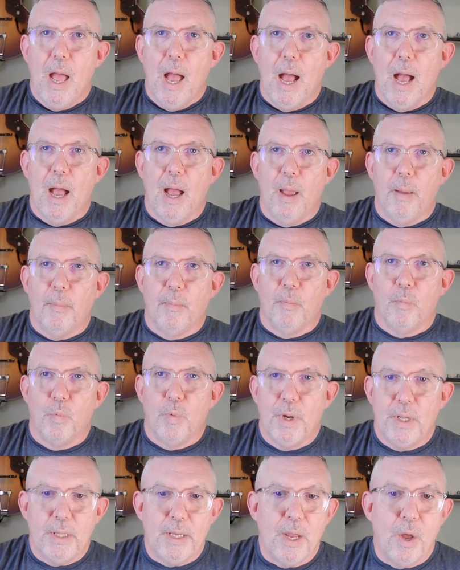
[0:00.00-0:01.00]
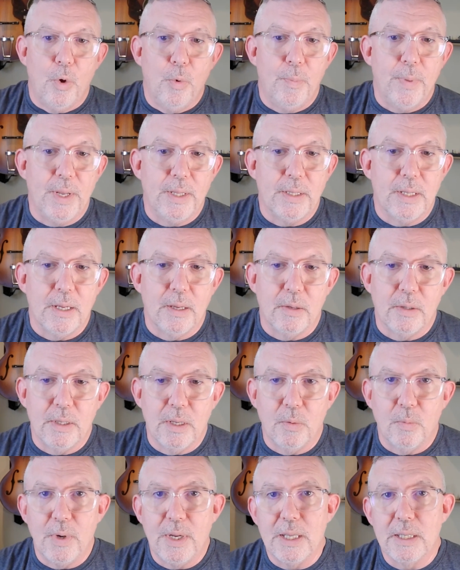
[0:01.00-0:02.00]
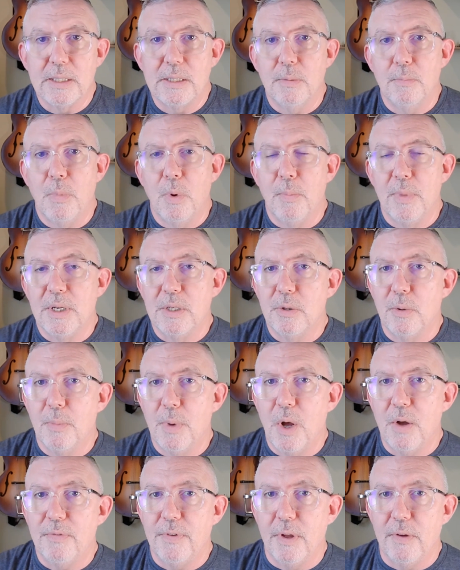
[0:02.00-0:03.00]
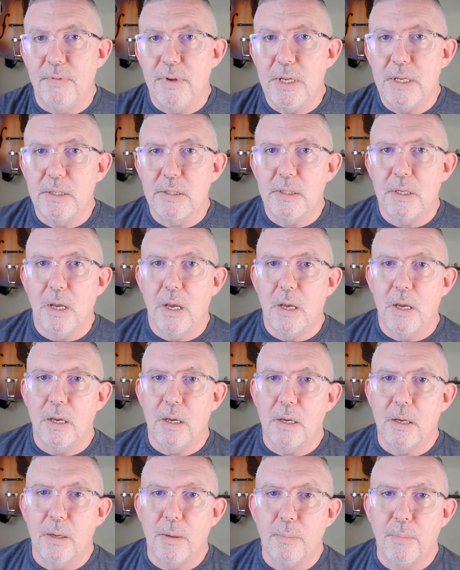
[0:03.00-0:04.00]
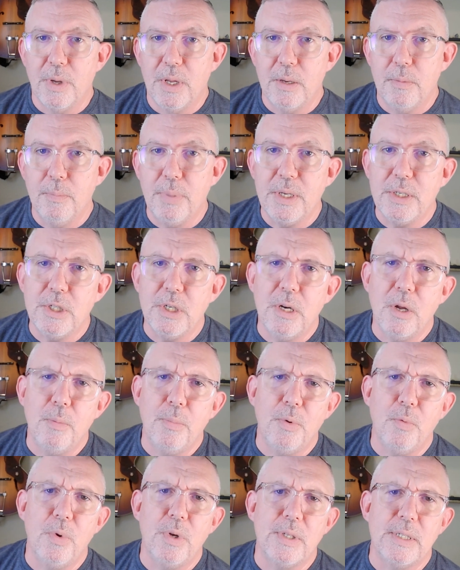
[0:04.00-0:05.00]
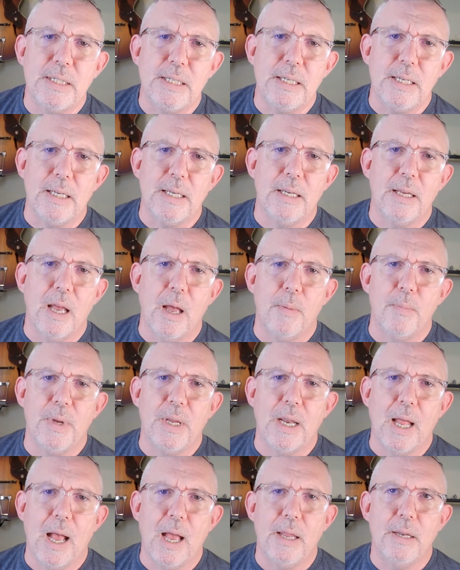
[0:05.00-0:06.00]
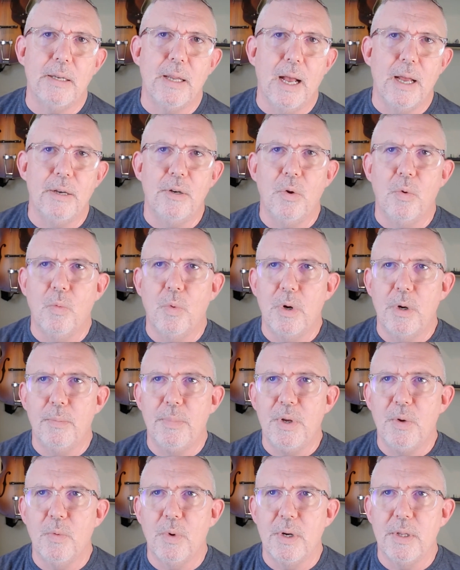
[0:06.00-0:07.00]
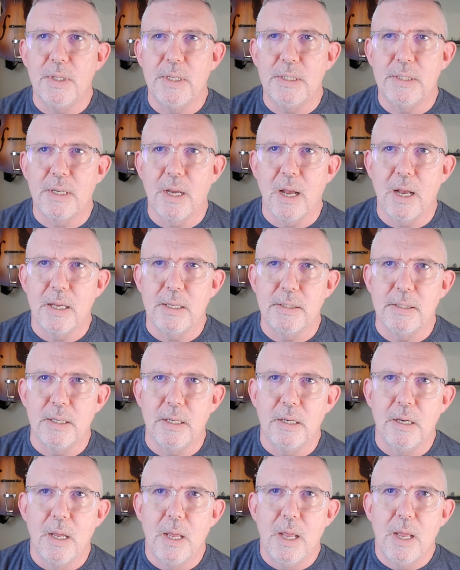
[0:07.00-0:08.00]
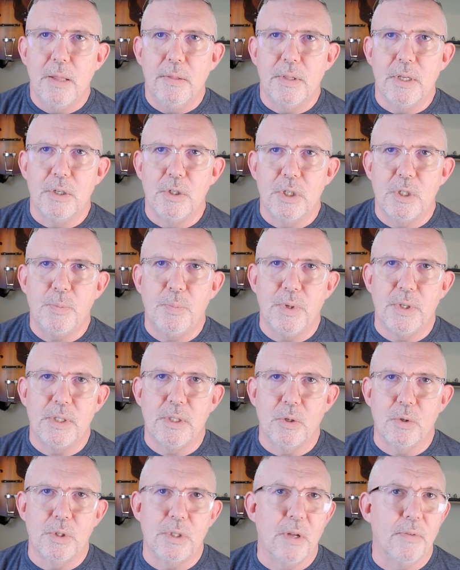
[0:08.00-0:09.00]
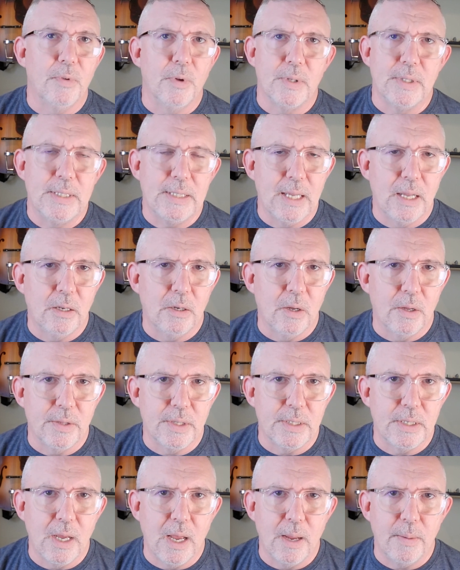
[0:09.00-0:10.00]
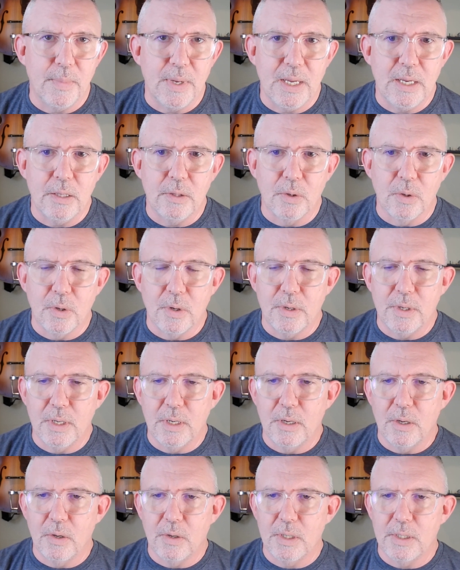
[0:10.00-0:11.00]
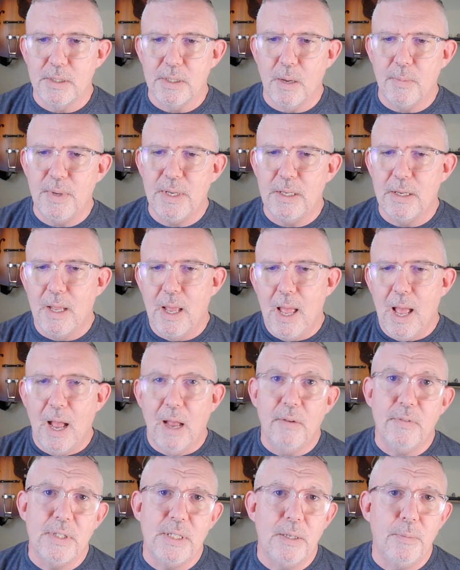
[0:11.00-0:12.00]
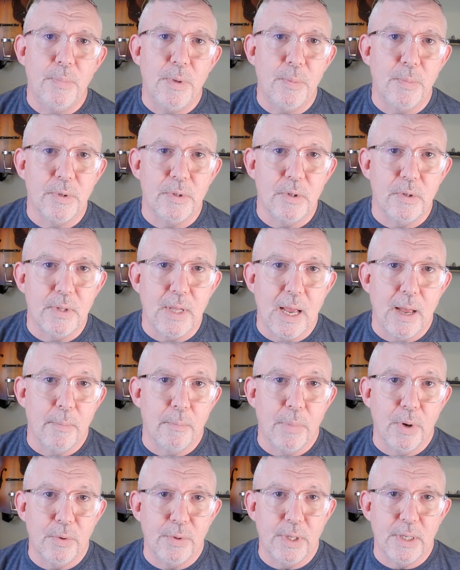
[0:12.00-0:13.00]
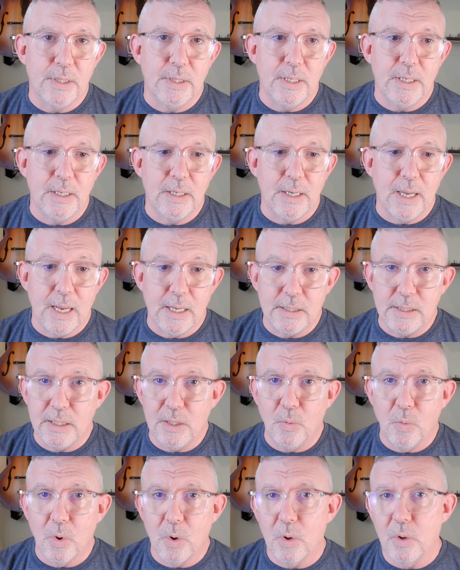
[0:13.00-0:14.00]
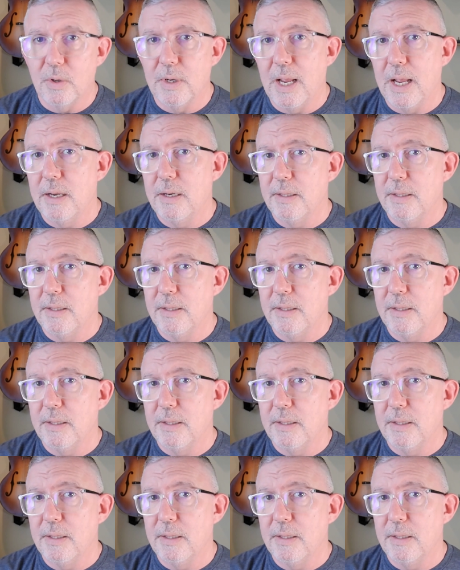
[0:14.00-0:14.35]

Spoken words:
I'm really hoping that we get some momentum off of it. But we'll see. I don't want to be one of these guys that just puts their stuff on sale all the time either, because I've seen people do that both in the Etsy world and